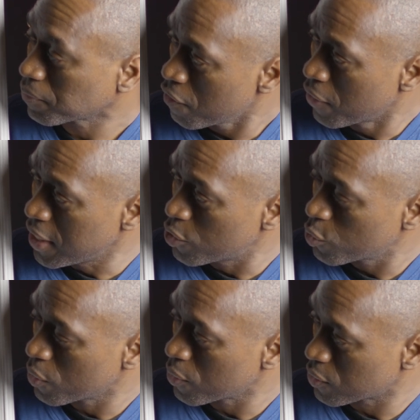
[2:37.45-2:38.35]
for each of
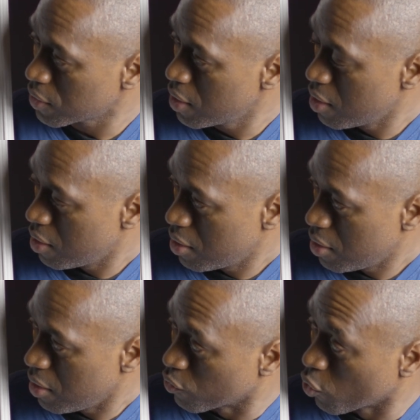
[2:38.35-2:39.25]
those
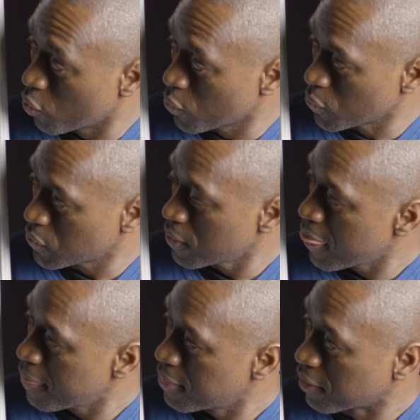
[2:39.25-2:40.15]
rows
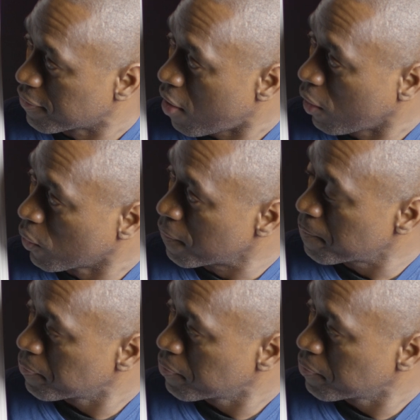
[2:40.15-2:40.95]
that follow.